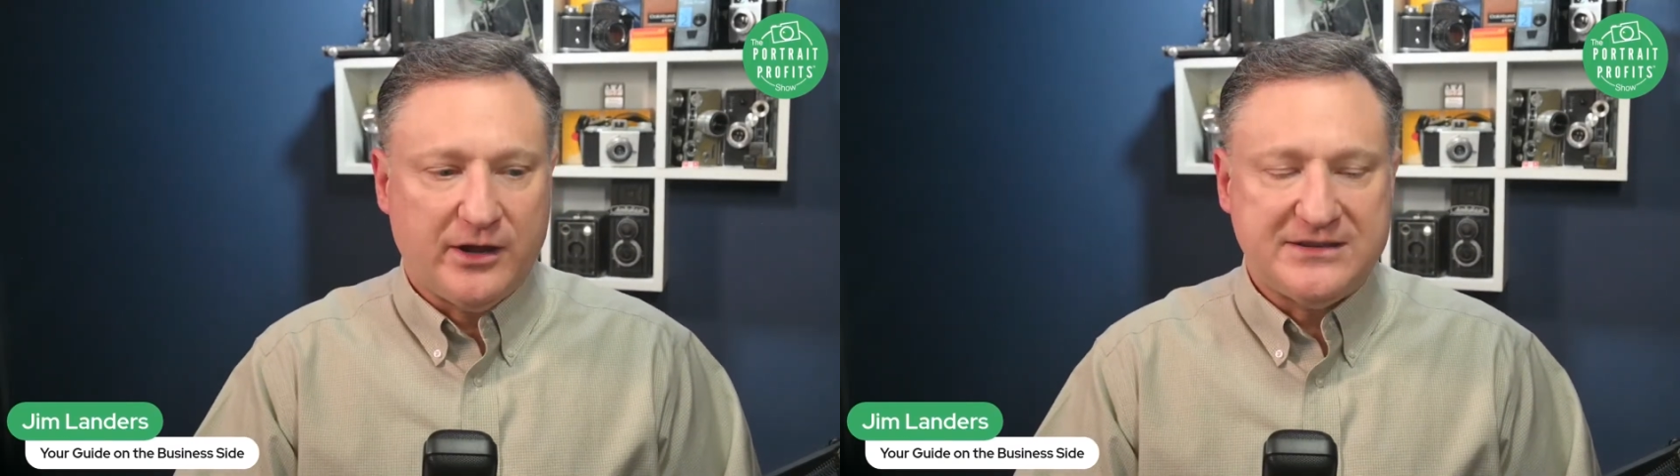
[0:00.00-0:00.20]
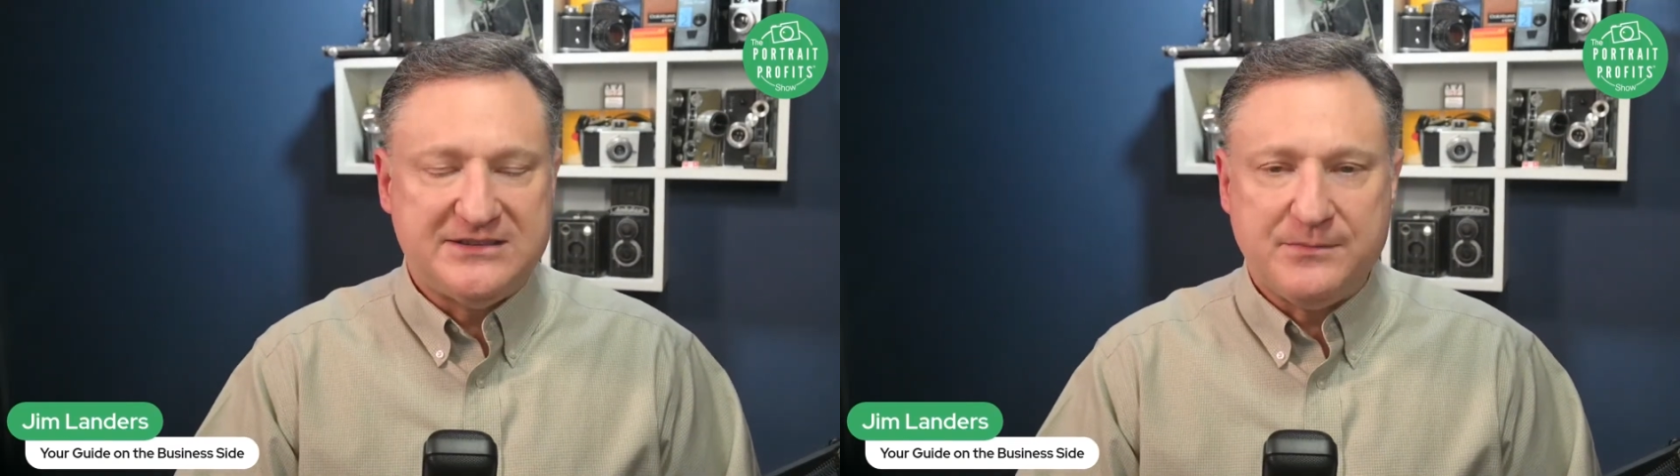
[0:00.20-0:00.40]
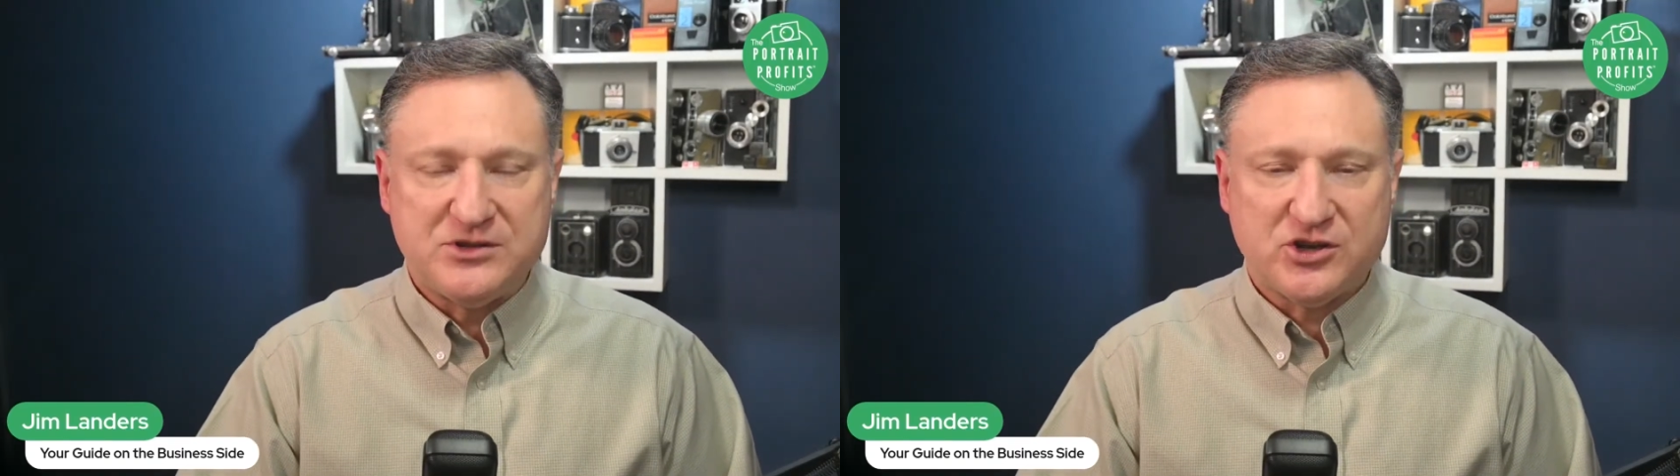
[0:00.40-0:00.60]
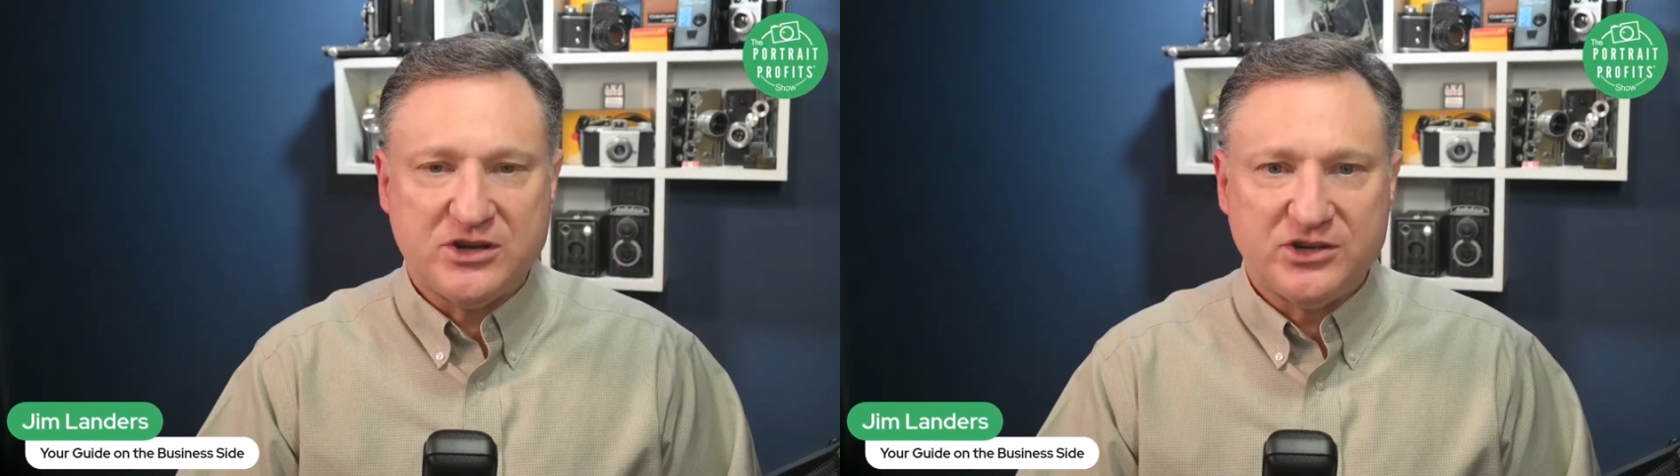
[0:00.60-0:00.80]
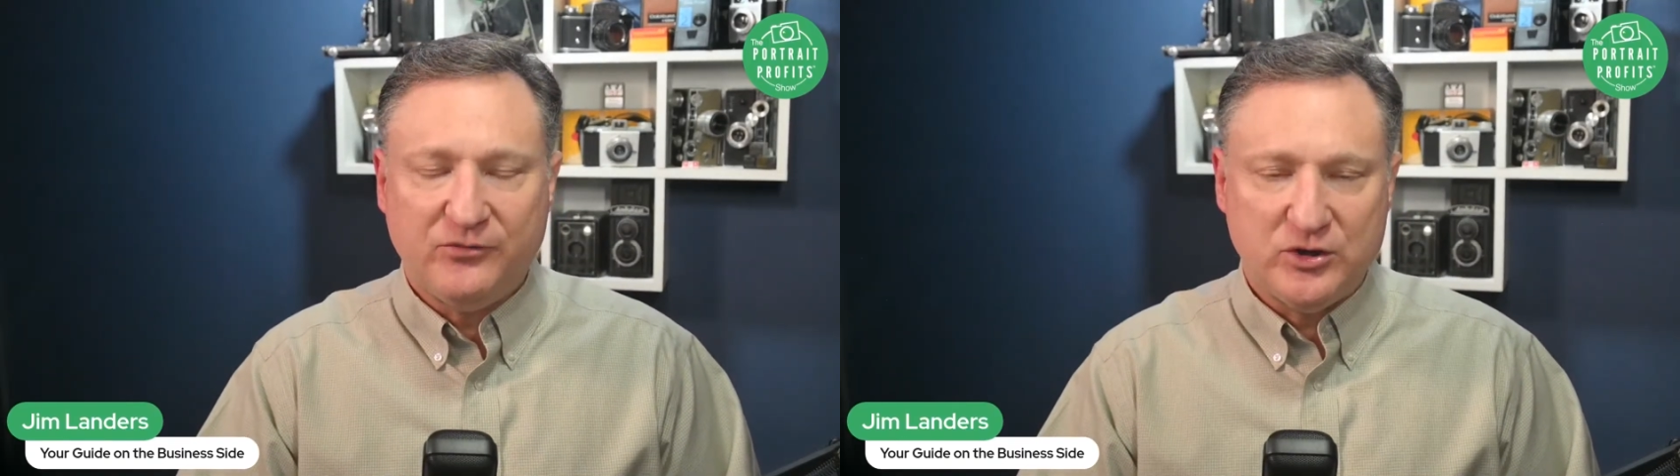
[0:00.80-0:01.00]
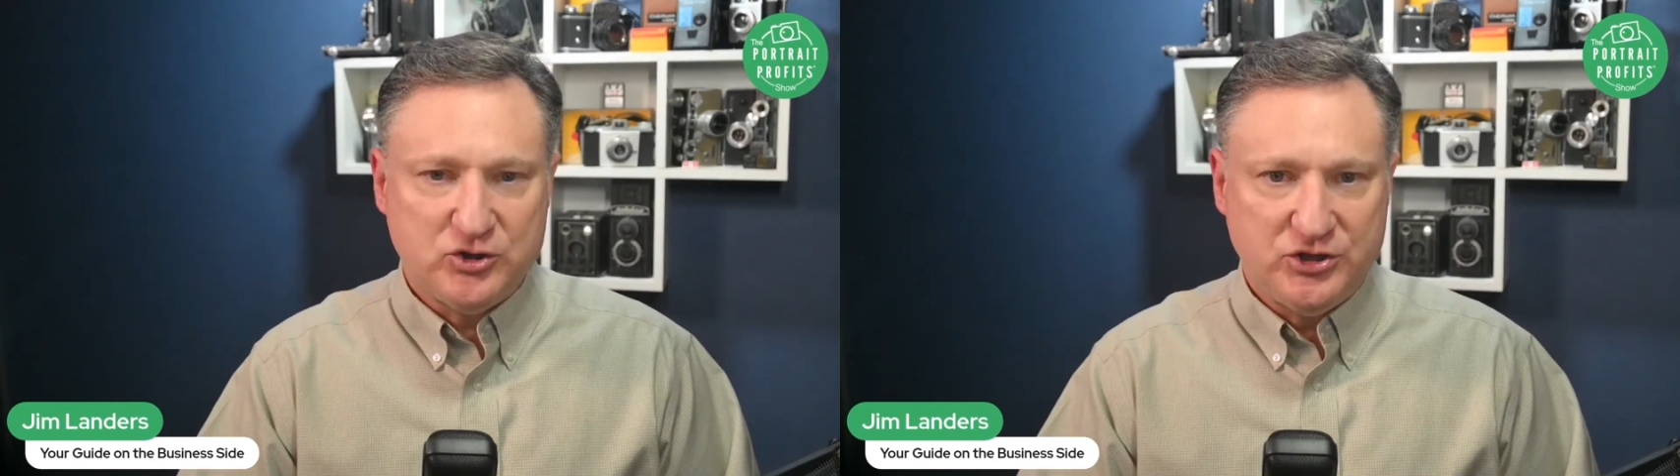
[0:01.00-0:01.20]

a demonstration of what you